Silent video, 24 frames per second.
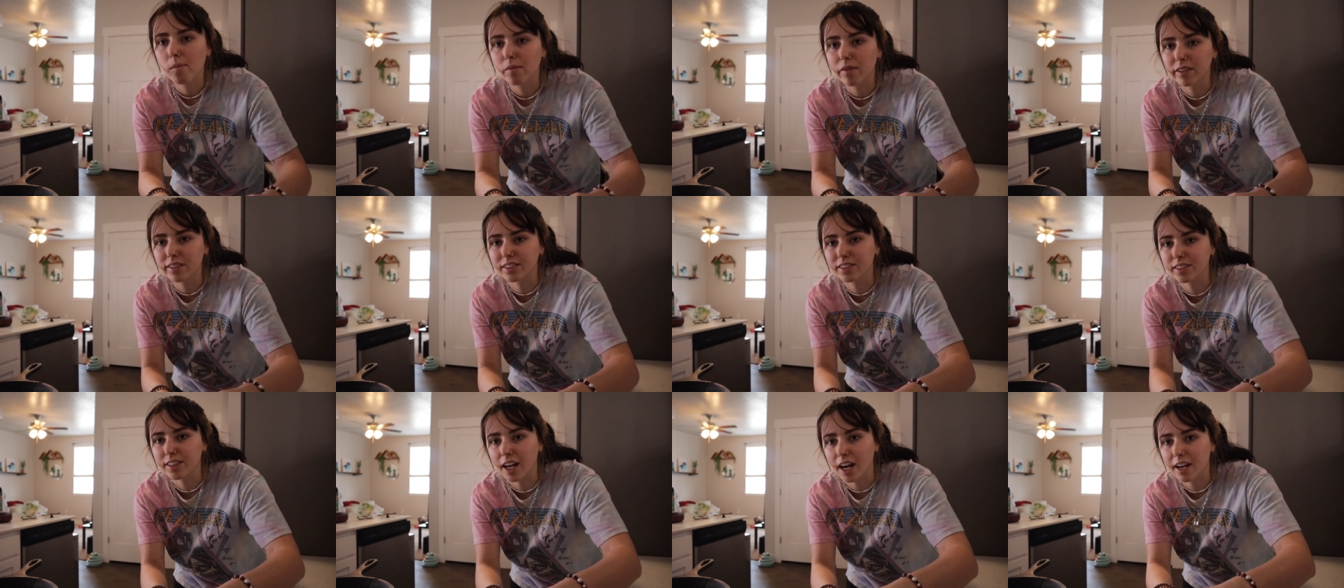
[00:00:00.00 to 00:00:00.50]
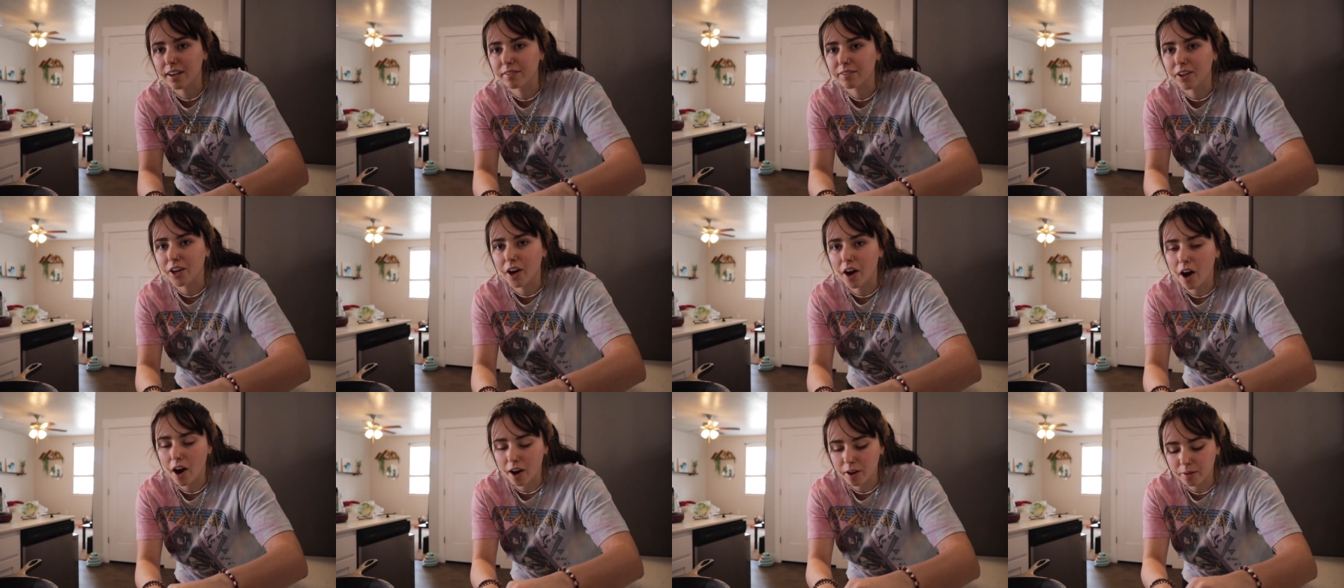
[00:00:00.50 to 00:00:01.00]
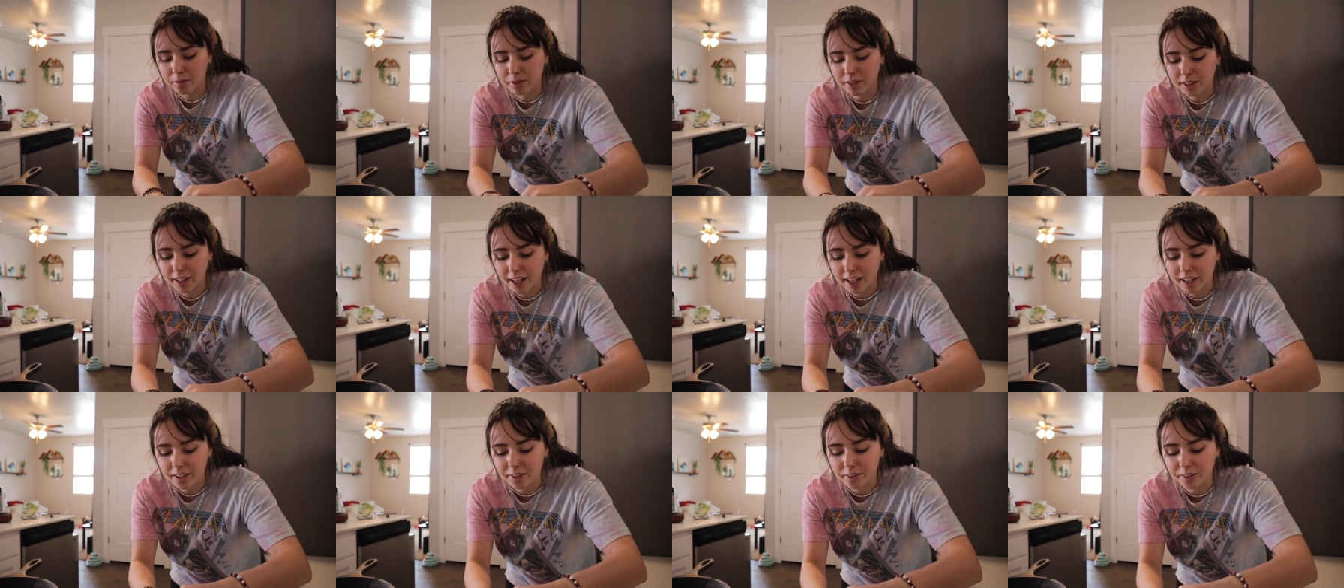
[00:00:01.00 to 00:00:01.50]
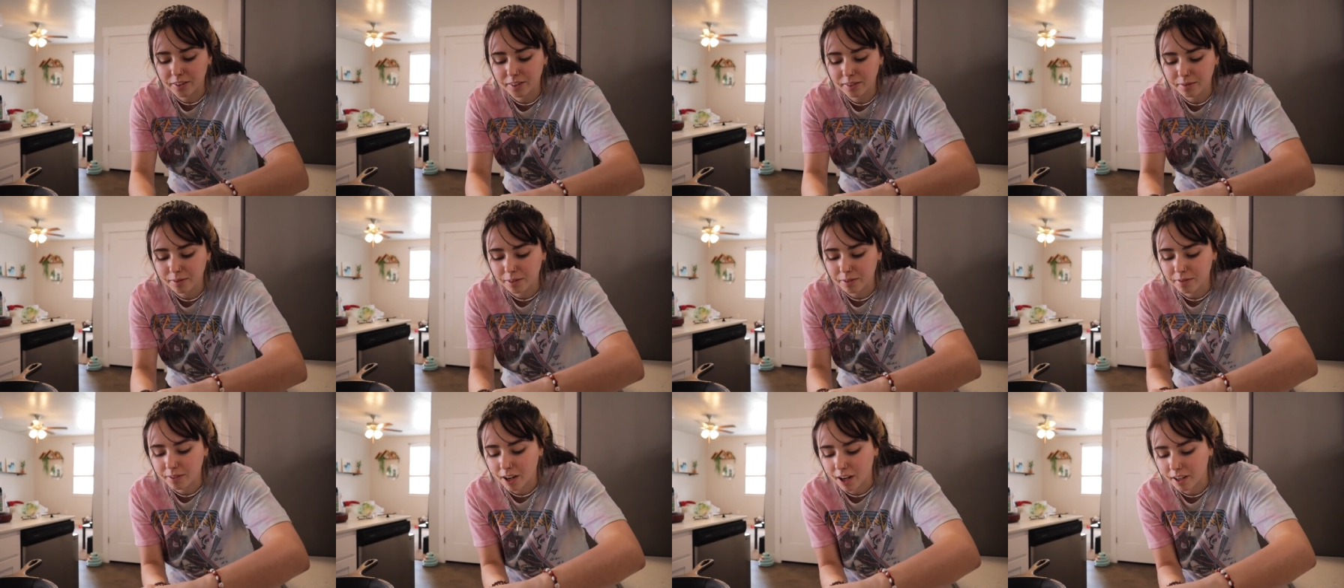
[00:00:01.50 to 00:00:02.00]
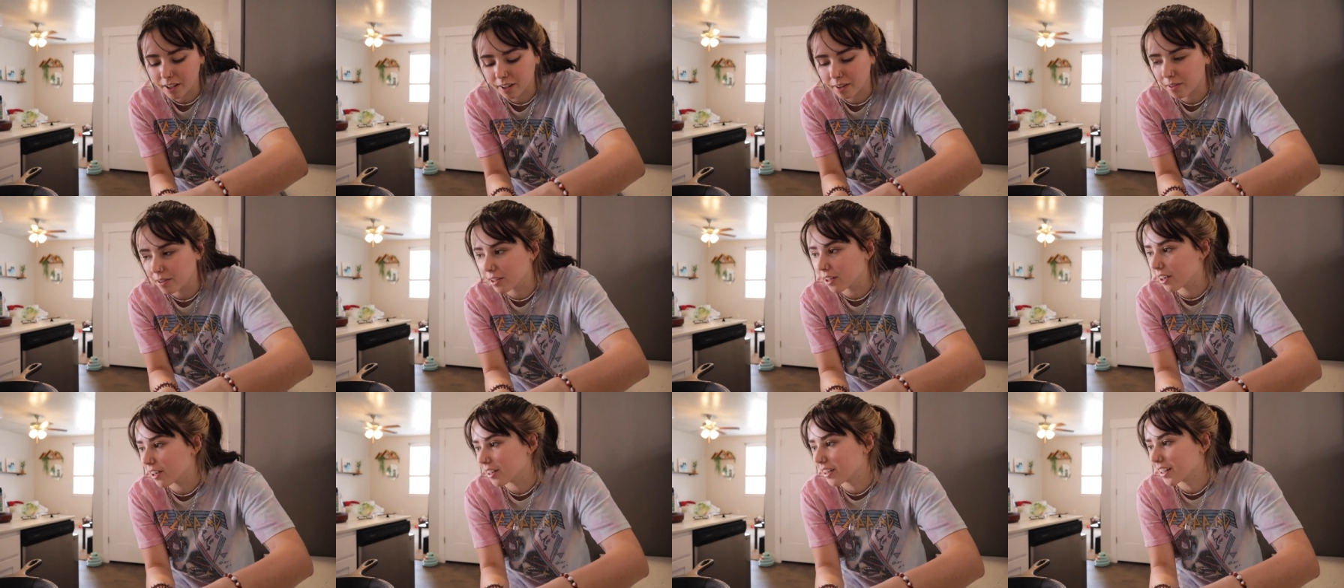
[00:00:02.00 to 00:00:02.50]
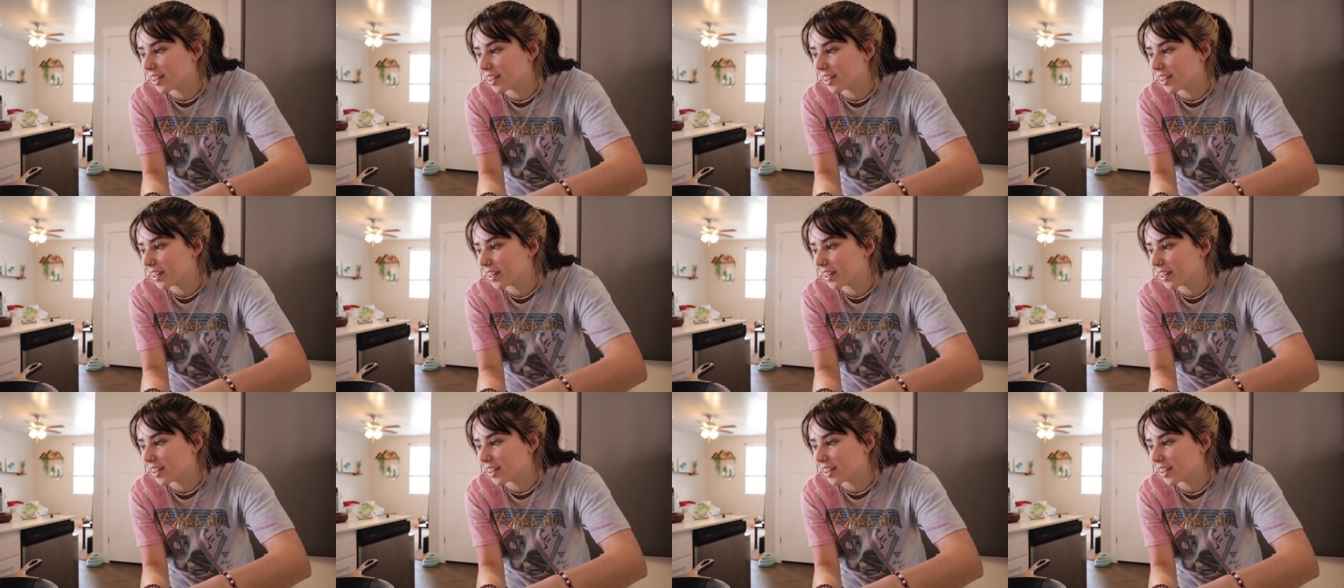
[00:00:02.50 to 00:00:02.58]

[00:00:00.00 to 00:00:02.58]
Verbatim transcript: This is kind of an awkward angle we've got going on